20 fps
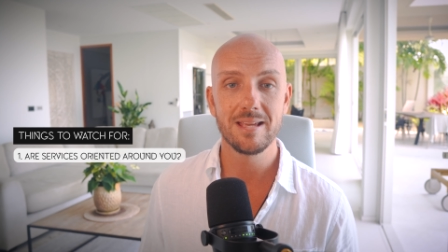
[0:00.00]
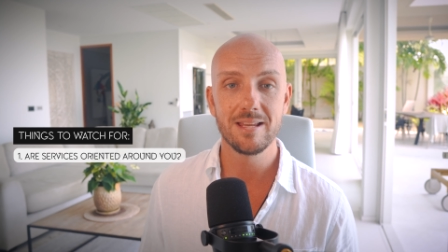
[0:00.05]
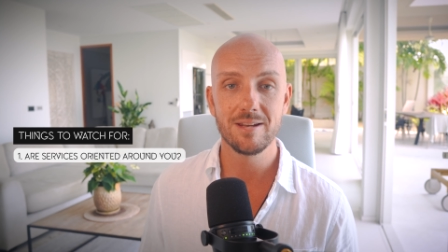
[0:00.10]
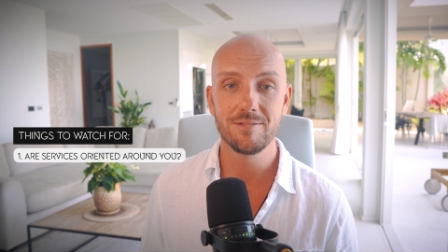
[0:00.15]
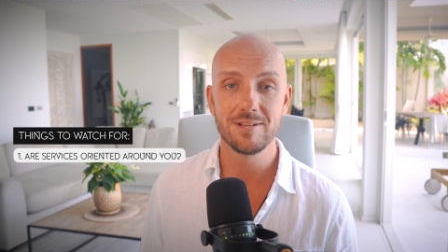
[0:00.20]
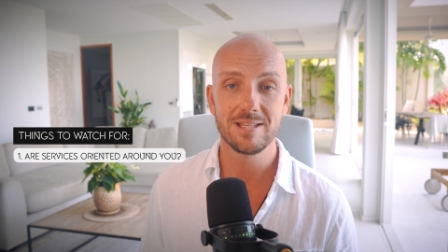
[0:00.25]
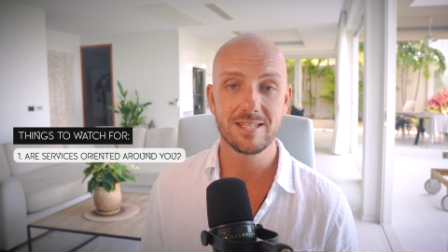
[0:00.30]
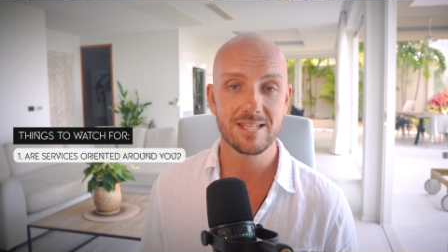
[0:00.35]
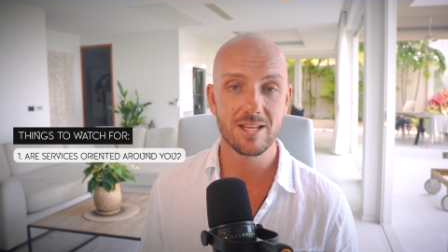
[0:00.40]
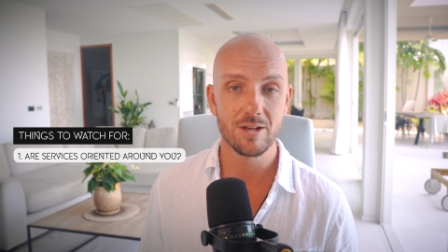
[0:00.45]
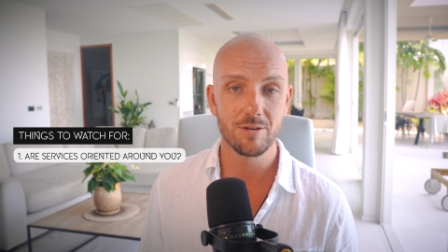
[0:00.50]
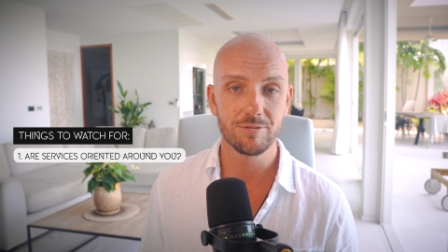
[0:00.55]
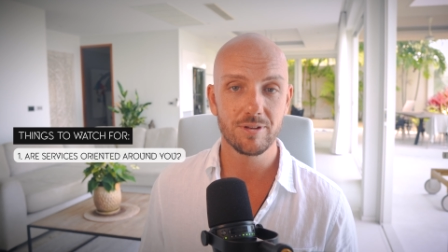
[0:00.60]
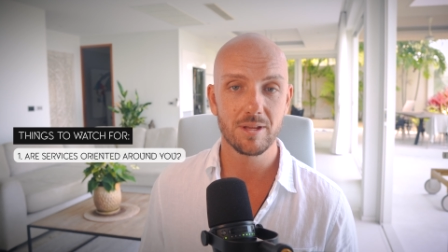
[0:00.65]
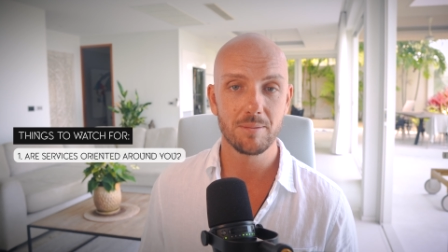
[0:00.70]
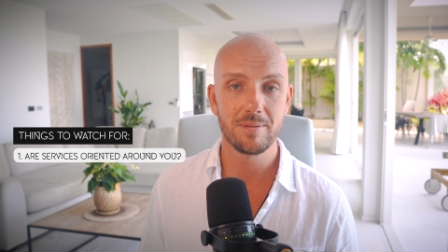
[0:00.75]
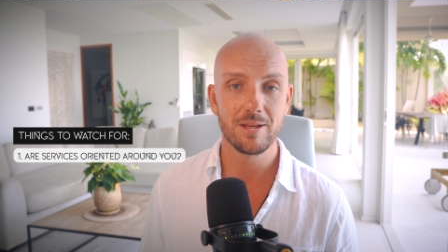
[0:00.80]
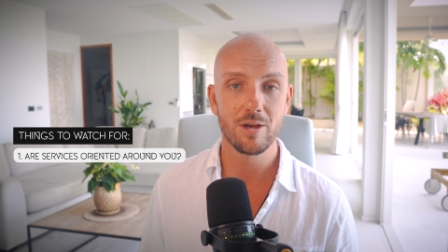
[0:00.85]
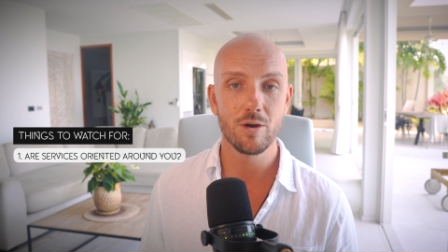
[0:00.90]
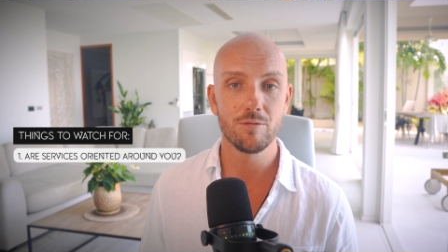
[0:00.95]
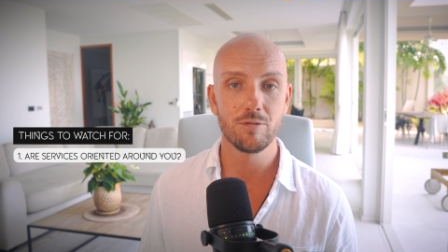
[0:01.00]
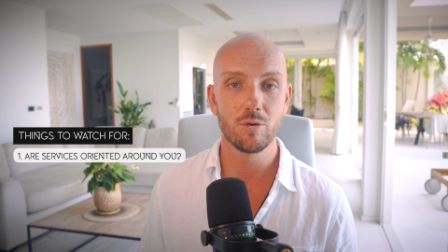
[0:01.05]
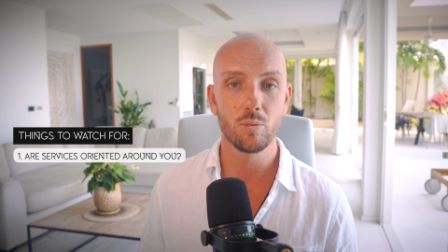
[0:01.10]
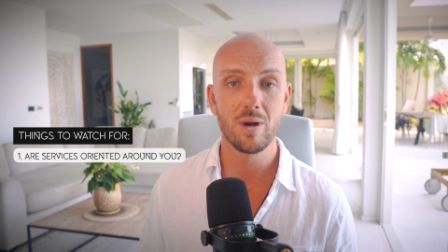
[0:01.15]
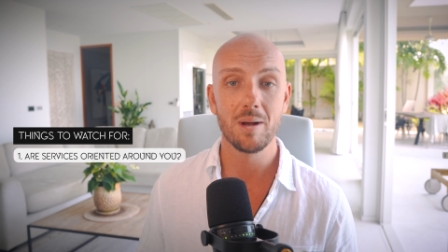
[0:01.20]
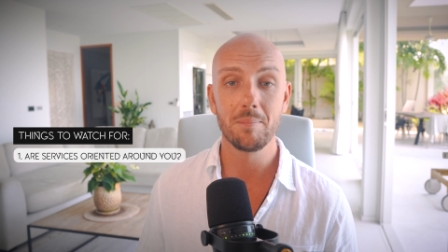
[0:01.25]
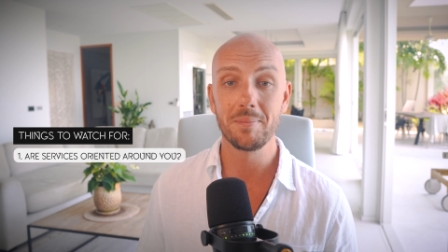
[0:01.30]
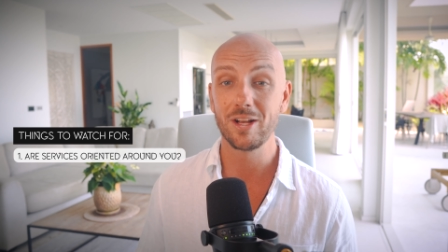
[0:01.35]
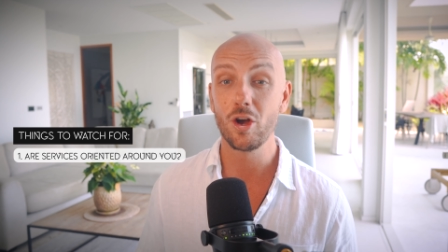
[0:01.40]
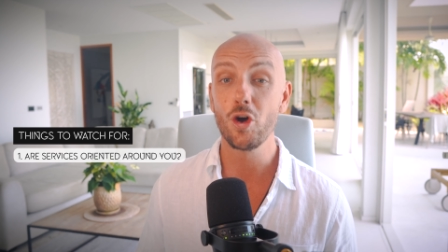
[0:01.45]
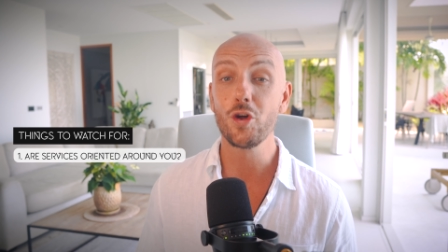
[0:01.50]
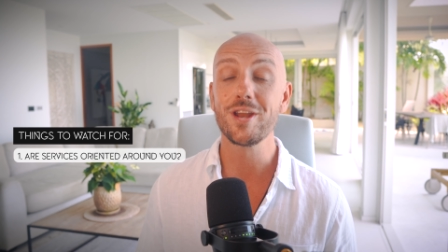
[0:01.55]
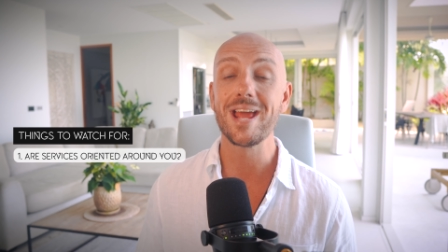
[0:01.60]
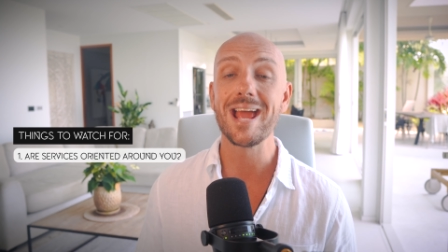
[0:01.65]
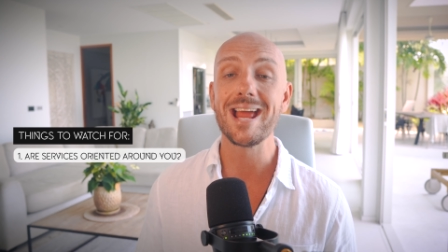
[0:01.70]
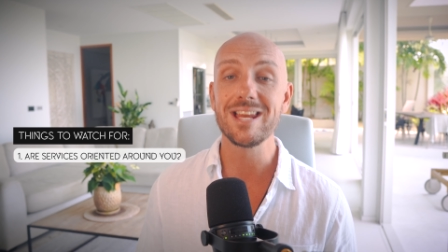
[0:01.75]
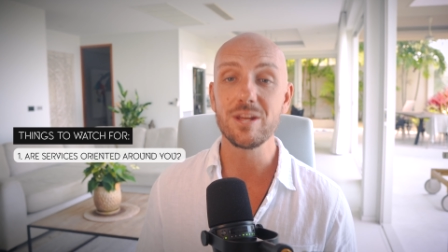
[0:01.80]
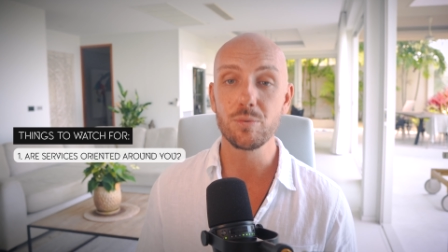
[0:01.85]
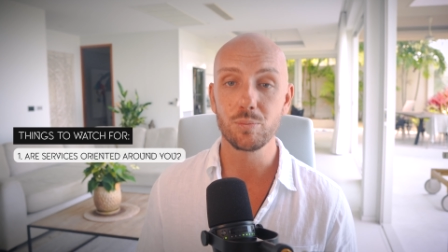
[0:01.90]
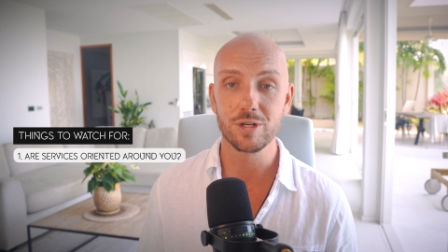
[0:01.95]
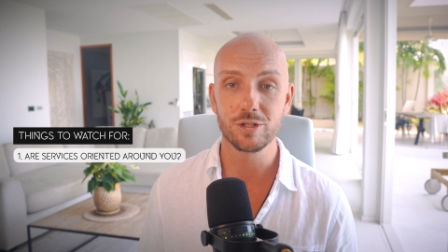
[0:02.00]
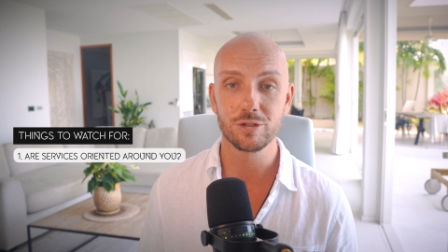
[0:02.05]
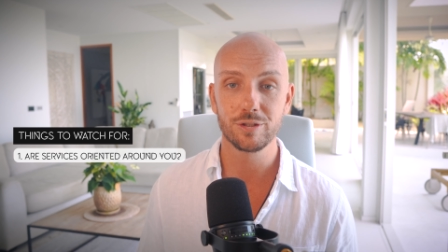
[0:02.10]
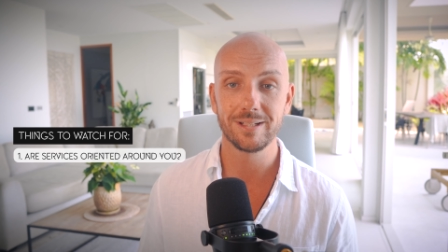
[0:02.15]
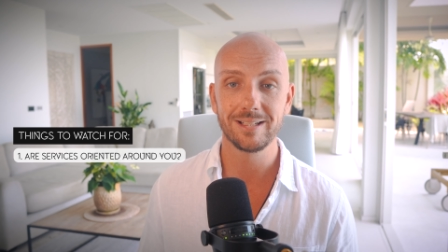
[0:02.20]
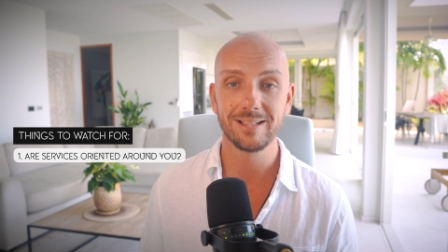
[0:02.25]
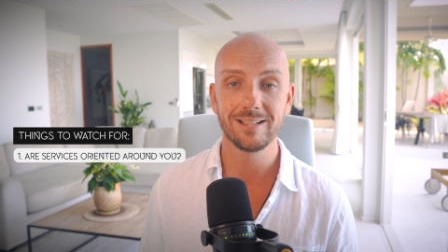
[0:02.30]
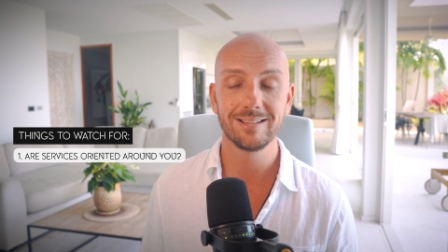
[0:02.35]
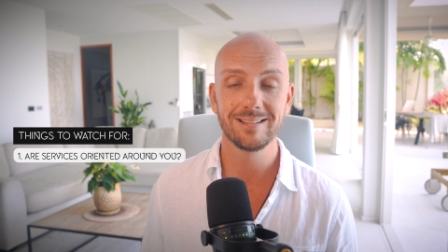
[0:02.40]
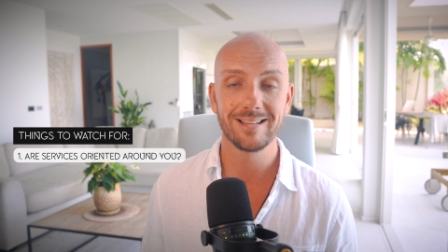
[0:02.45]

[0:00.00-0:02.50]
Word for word: in of itself can be overwhelming on any retreat,